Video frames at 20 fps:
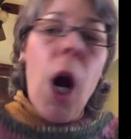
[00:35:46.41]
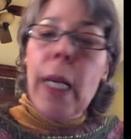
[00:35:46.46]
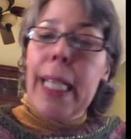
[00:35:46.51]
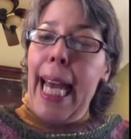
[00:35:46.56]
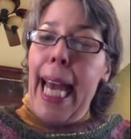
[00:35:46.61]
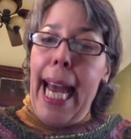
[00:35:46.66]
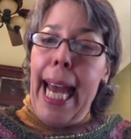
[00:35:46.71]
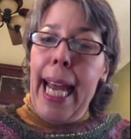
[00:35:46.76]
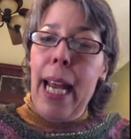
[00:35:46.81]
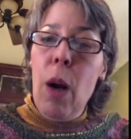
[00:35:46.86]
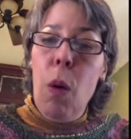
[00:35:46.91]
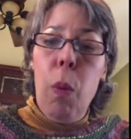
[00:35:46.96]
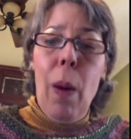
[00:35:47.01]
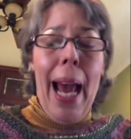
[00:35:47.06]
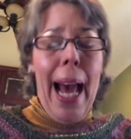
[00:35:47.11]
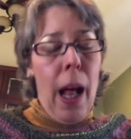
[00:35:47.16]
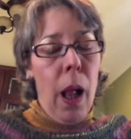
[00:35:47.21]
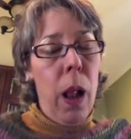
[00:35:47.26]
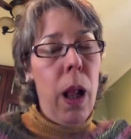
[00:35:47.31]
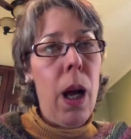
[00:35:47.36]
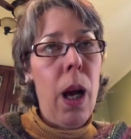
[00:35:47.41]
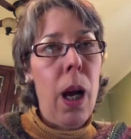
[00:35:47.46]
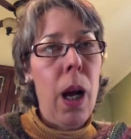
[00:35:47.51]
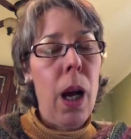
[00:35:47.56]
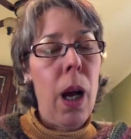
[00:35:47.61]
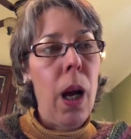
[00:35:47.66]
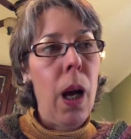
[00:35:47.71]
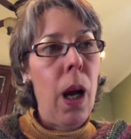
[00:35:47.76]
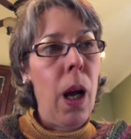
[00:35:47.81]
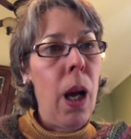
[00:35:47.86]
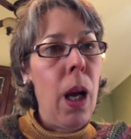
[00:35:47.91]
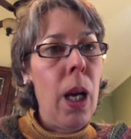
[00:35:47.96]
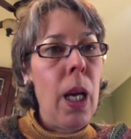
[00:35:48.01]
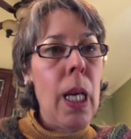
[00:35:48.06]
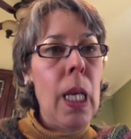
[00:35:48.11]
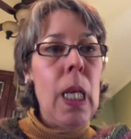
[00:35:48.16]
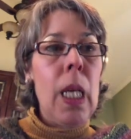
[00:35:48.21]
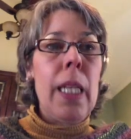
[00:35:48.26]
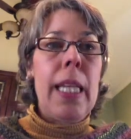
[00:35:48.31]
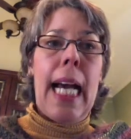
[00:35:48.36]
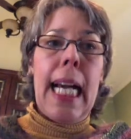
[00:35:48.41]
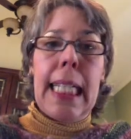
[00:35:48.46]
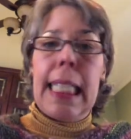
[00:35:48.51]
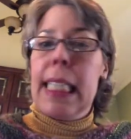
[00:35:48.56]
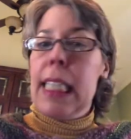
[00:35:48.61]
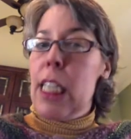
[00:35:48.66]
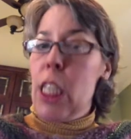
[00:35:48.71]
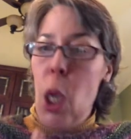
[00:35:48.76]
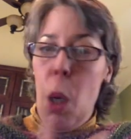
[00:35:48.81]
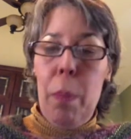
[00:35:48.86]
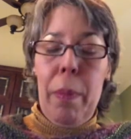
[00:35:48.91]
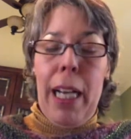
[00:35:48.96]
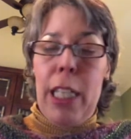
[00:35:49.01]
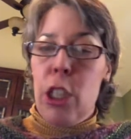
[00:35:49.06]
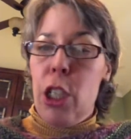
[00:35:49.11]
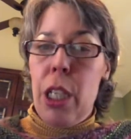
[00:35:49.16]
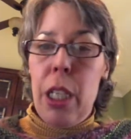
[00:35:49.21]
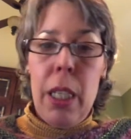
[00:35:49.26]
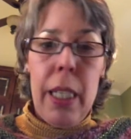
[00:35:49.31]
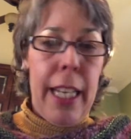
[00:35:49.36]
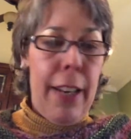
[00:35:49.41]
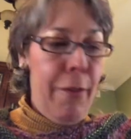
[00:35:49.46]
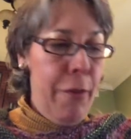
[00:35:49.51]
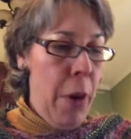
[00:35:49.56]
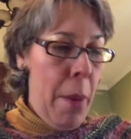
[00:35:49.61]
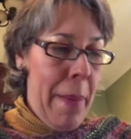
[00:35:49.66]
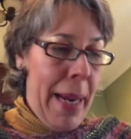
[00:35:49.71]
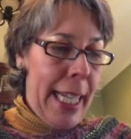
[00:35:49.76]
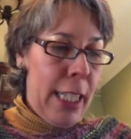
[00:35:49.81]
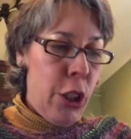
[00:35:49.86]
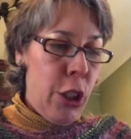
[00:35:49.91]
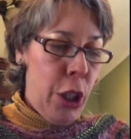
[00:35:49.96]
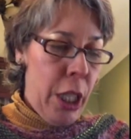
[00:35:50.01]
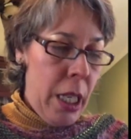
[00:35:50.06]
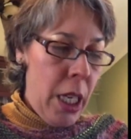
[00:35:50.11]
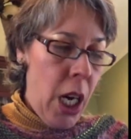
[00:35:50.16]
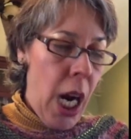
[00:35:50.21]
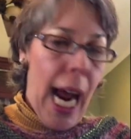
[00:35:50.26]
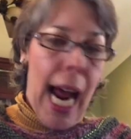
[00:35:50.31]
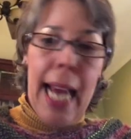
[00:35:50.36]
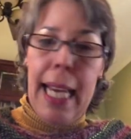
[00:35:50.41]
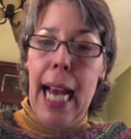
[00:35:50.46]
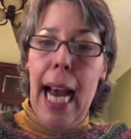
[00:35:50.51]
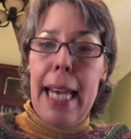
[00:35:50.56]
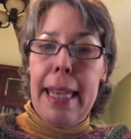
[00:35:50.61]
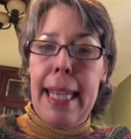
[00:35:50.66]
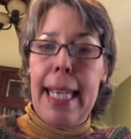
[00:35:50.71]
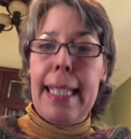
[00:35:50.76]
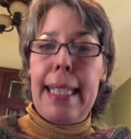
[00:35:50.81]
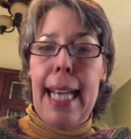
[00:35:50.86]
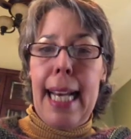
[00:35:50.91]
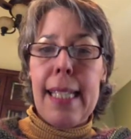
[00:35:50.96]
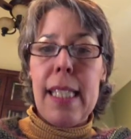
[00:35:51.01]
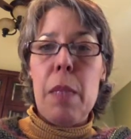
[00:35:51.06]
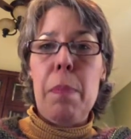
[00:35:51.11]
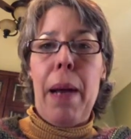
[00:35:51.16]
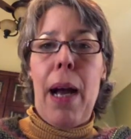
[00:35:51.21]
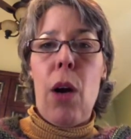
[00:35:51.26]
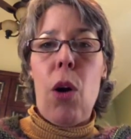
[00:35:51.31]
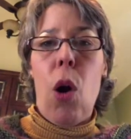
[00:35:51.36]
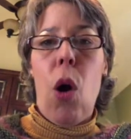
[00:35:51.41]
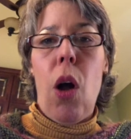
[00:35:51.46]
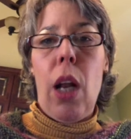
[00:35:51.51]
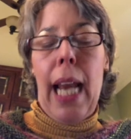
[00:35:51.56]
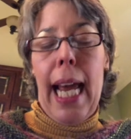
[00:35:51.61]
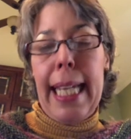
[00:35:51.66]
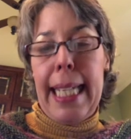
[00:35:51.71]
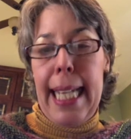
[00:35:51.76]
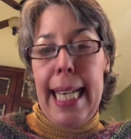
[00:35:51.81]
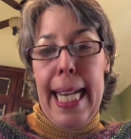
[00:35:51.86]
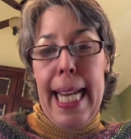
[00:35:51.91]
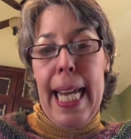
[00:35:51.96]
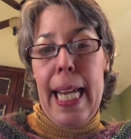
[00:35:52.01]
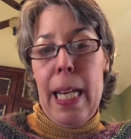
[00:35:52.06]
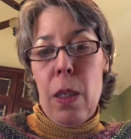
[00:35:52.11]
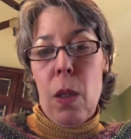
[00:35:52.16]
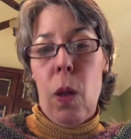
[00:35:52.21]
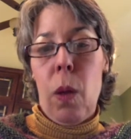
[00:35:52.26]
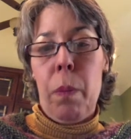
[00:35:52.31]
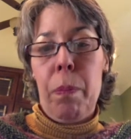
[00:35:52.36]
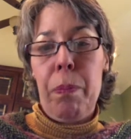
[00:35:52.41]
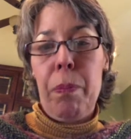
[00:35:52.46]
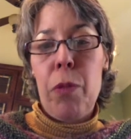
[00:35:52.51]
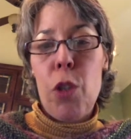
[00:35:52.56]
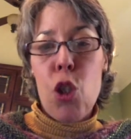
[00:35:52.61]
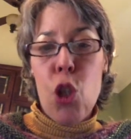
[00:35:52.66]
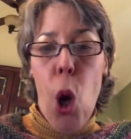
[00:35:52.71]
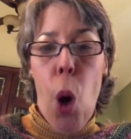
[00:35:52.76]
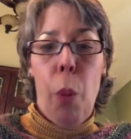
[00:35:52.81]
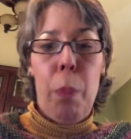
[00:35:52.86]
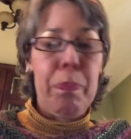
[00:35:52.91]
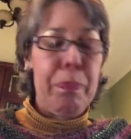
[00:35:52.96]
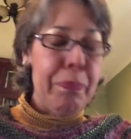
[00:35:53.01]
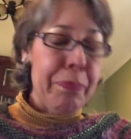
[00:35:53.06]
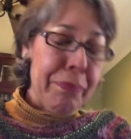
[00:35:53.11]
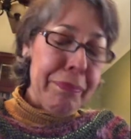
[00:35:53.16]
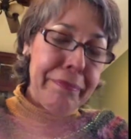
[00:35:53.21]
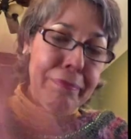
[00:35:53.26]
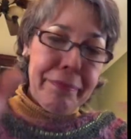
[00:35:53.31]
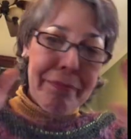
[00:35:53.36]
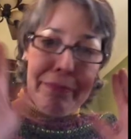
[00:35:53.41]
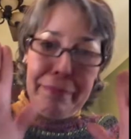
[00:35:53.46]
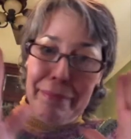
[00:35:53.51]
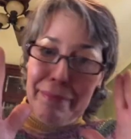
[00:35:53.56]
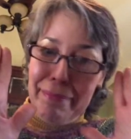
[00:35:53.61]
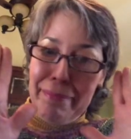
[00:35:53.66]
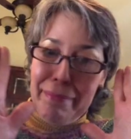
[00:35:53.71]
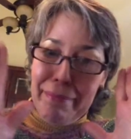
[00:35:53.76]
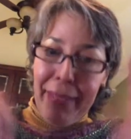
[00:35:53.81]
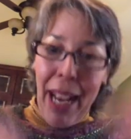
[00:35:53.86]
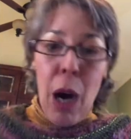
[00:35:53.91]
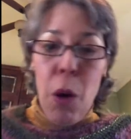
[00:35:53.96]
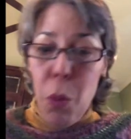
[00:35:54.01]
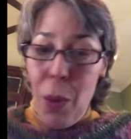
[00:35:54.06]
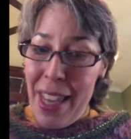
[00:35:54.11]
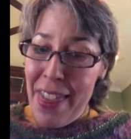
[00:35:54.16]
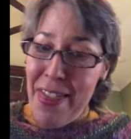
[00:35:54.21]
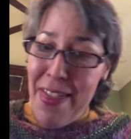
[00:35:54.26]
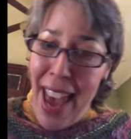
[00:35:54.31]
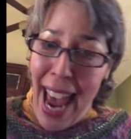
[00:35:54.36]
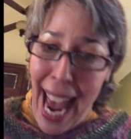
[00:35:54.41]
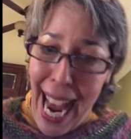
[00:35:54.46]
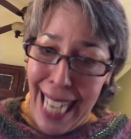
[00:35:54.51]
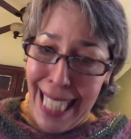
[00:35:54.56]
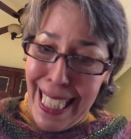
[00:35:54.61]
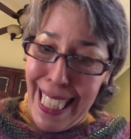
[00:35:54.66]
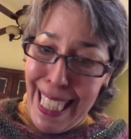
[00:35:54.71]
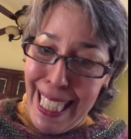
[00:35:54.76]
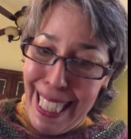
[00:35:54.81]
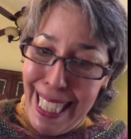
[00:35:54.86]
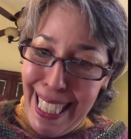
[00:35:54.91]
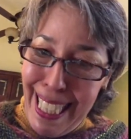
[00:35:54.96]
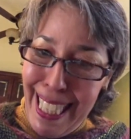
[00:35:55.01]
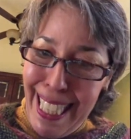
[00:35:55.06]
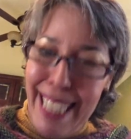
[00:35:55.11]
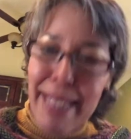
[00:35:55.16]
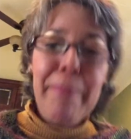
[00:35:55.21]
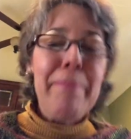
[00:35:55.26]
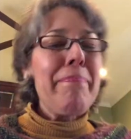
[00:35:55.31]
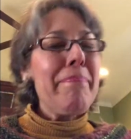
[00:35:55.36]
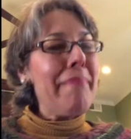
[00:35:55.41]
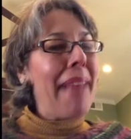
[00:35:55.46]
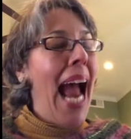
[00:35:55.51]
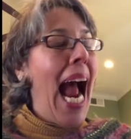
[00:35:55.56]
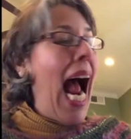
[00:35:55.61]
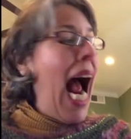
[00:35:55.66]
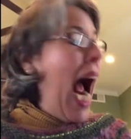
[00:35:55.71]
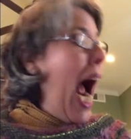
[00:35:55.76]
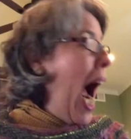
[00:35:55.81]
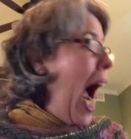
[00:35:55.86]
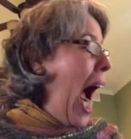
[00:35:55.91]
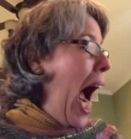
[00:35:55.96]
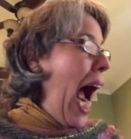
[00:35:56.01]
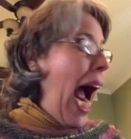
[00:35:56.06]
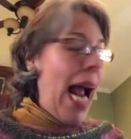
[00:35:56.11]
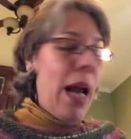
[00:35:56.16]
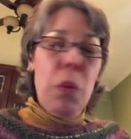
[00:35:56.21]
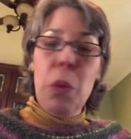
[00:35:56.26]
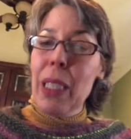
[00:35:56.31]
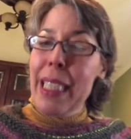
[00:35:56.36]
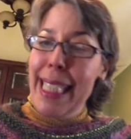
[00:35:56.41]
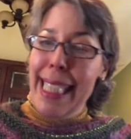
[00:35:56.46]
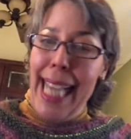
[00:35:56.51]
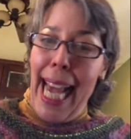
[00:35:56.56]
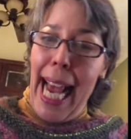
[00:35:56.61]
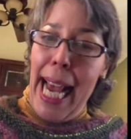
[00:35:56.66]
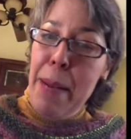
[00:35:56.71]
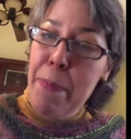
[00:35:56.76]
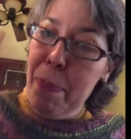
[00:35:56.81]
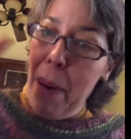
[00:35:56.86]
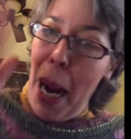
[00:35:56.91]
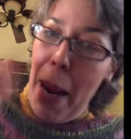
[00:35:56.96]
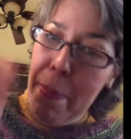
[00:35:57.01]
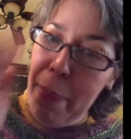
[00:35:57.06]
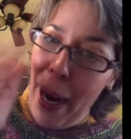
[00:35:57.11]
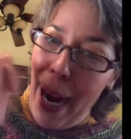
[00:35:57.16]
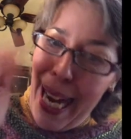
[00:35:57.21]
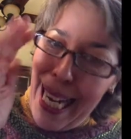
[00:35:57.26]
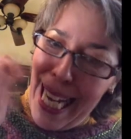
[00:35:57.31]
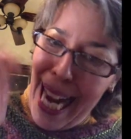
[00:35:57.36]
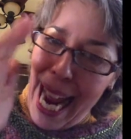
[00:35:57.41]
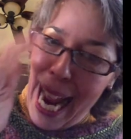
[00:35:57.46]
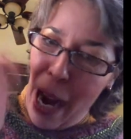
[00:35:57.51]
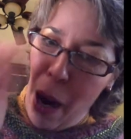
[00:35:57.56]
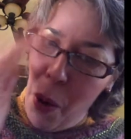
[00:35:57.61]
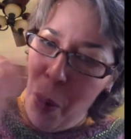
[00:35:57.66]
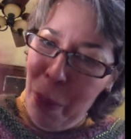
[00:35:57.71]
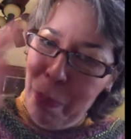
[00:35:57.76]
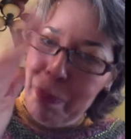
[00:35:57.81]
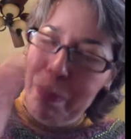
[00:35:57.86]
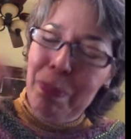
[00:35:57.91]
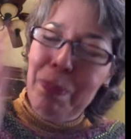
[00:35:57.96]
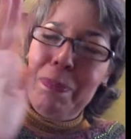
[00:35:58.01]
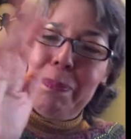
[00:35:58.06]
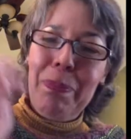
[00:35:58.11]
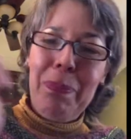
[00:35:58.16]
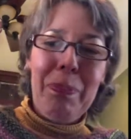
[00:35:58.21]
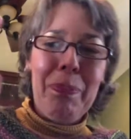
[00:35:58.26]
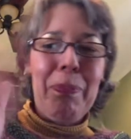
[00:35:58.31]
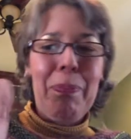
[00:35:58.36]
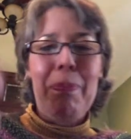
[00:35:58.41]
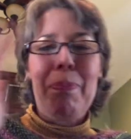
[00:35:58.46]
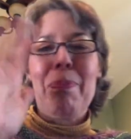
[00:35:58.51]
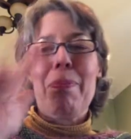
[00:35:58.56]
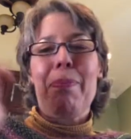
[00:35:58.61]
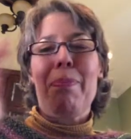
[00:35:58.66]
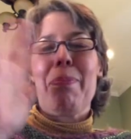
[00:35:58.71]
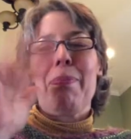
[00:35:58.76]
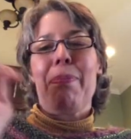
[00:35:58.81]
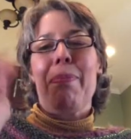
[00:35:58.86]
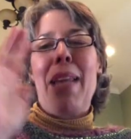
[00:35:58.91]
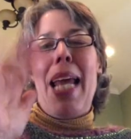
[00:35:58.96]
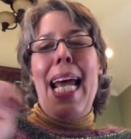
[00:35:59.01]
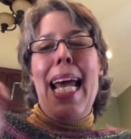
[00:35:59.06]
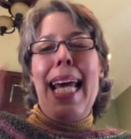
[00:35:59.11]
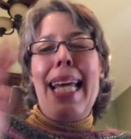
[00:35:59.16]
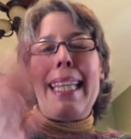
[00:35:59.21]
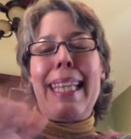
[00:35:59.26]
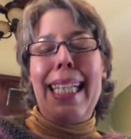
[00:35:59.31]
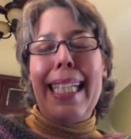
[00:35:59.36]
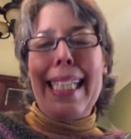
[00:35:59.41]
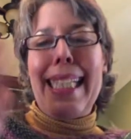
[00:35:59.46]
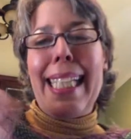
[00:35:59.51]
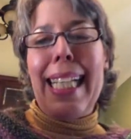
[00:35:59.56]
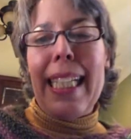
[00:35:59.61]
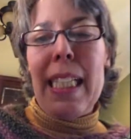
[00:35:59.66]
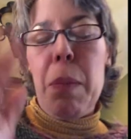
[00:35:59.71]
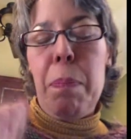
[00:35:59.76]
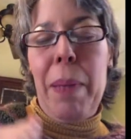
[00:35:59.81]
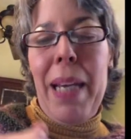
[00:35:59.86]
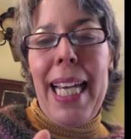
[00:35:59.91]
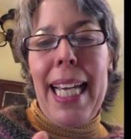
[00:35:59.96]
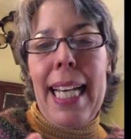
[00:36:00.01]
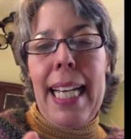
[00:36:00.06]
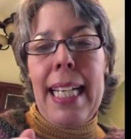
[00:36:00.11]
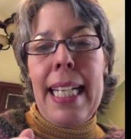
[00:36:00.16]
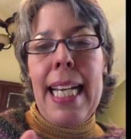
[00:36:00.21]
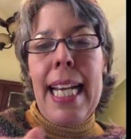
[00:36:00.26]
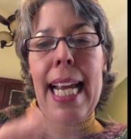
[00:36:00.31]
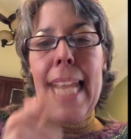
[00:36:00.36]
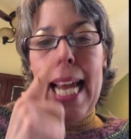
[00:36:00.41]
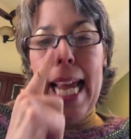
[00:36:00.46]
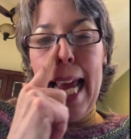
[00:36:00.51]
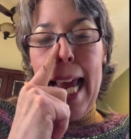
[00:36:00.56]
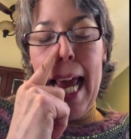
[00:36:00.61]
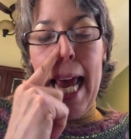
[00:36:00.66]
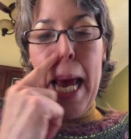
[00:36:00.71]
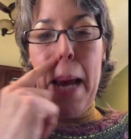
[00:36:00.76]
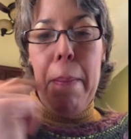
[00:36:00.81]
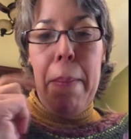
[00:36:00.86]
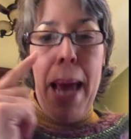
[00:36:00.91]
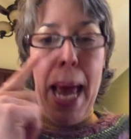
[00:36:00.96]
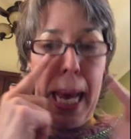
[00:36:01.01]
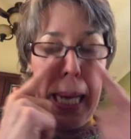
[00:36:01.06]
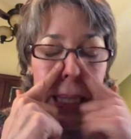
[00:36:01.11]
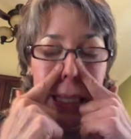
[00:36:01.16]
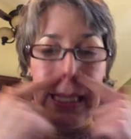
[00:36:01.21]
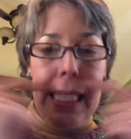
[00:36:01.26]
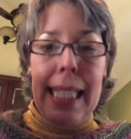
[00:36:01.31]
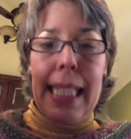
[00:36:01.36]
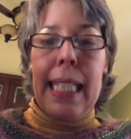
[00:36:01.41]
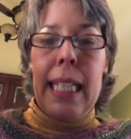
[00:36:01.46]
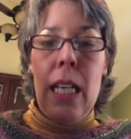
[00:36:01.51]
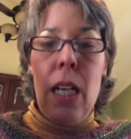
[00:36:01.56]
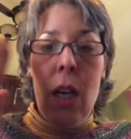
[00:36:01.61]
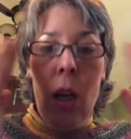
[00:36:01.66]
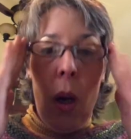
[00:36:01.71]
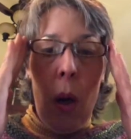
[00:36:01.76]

Okay, well, that is so much information. I, I think that's about all I can handle. So, with that, I will say bye bye now. This has been ML's